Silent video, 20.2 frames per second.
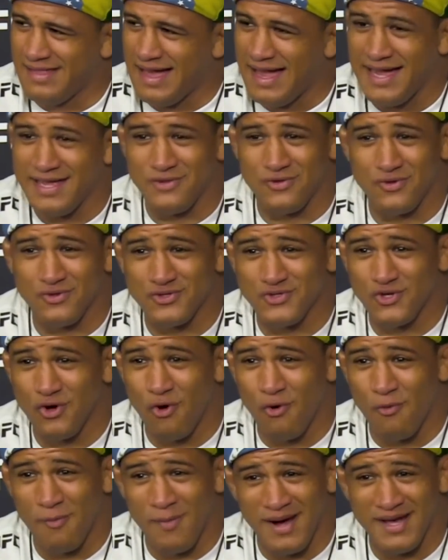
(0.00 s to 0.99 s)
I do
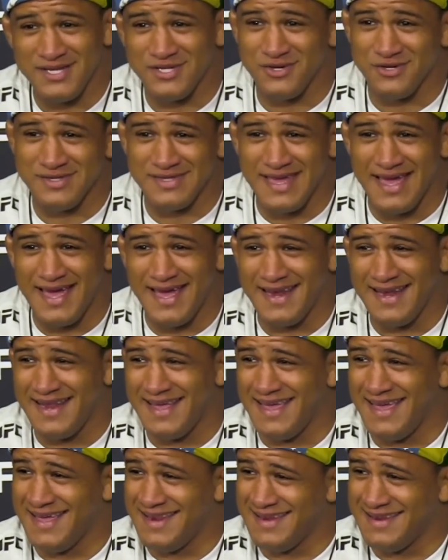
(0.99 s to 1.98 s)
so much on that,
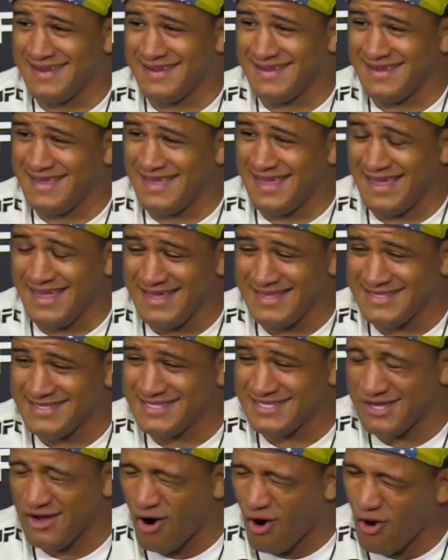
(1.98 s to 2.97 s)
and
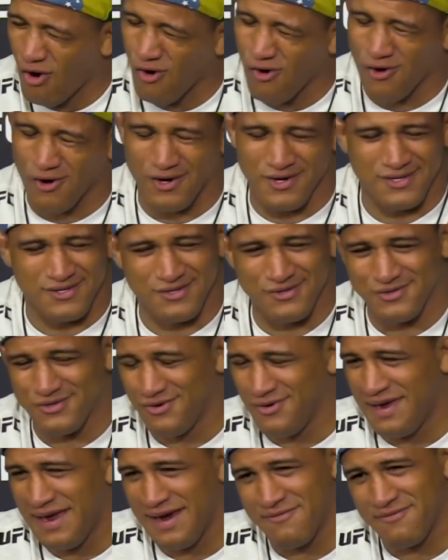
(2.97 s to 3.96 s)
it's hard to
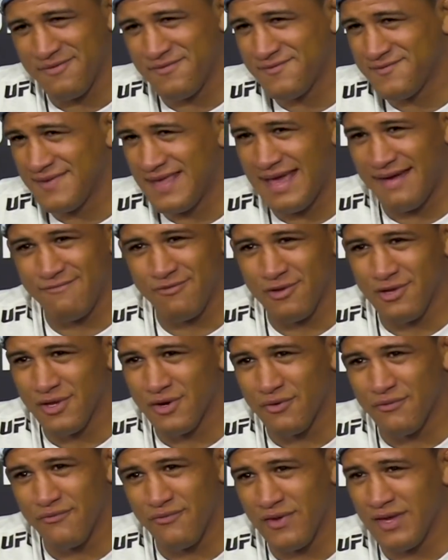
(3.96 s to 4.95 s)
do every every
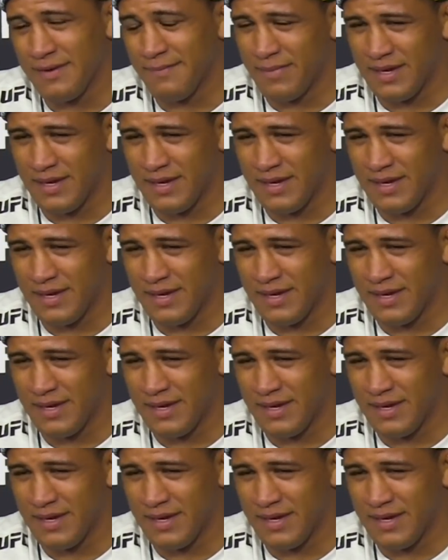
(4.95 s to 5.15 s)
little thing.